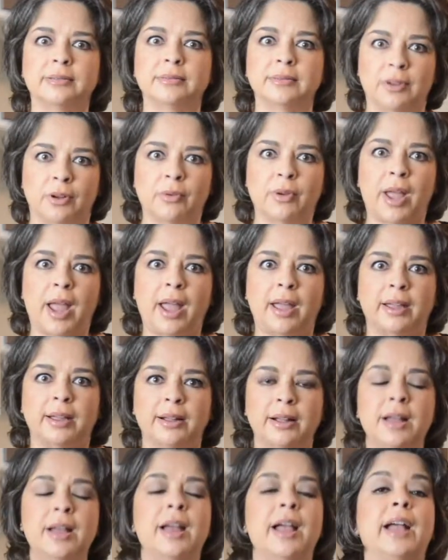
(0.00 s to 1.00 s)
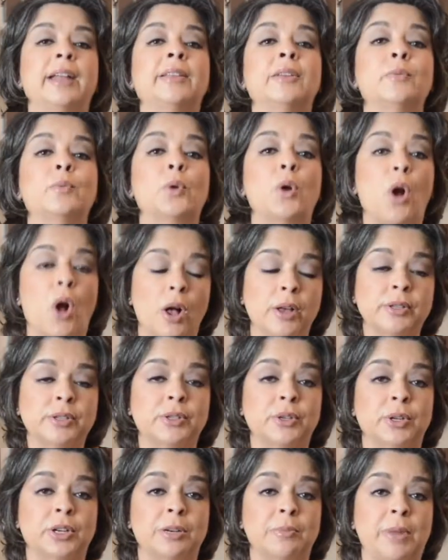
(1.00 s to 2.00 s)
Okay. And then we're
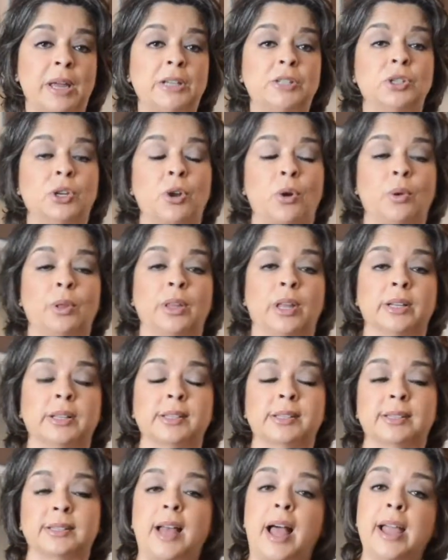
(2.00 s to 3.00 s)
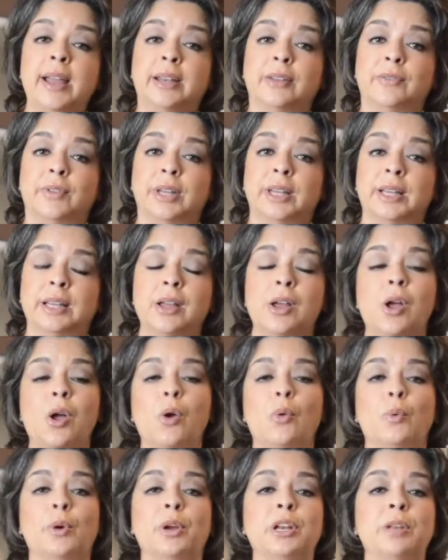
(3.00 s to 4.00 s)
also going to make, to go alongside of it,
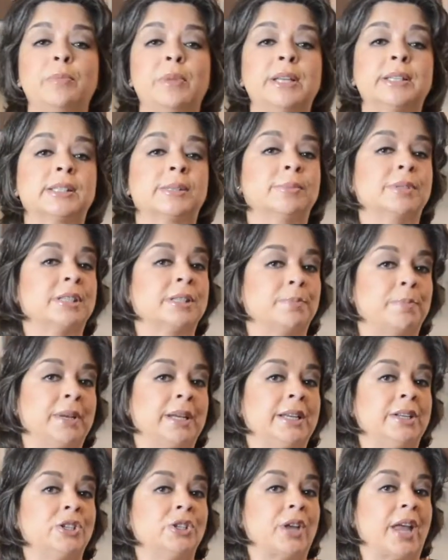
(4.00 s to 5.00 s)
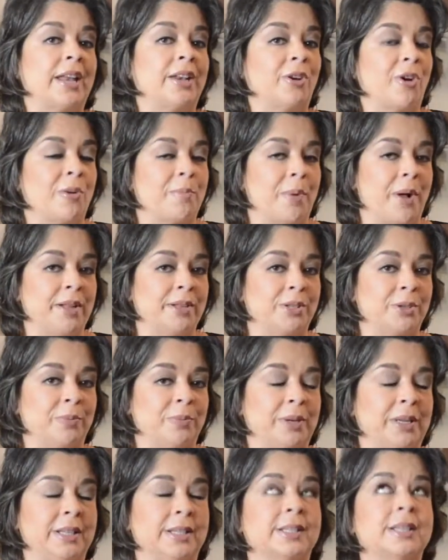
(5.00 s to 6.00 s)
we're going to make some spinach and garbanzo
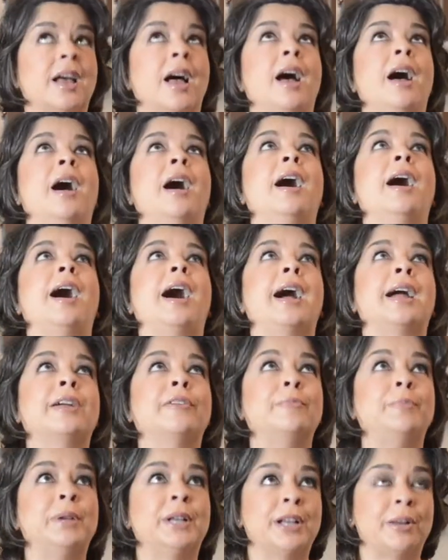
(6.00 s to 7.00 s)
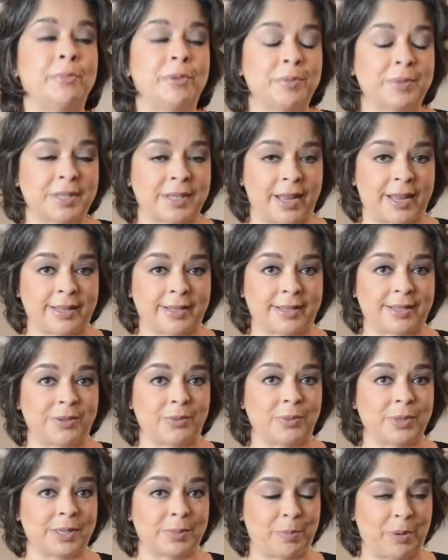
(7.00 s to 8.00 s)
beans. I have become obsessed
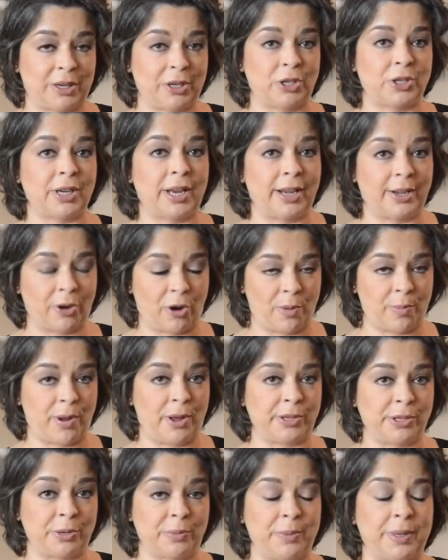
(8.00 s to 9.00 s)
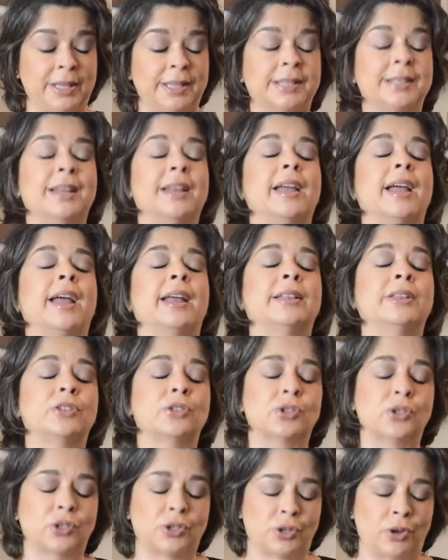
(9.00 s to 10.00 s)
with spinach and garbanzo beans, and
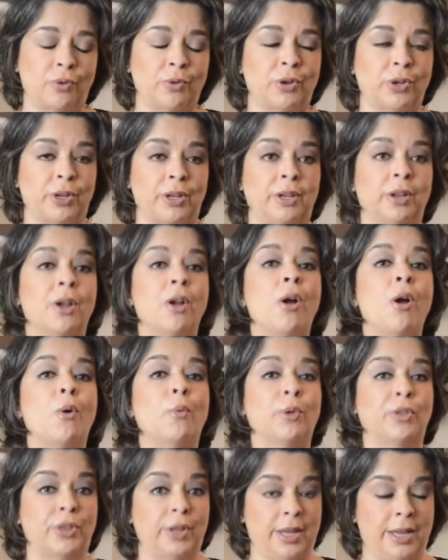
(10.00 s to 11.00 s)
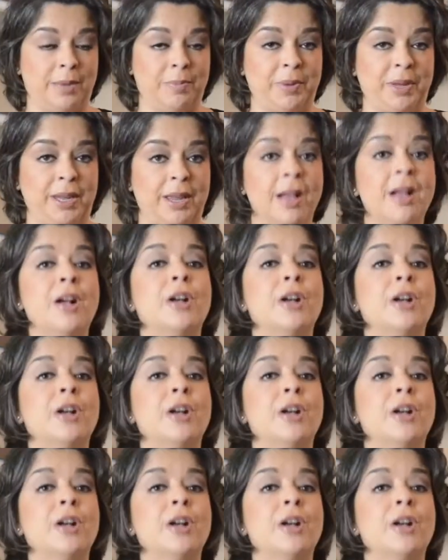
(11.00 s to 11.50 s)
it's so good with the kibbeh.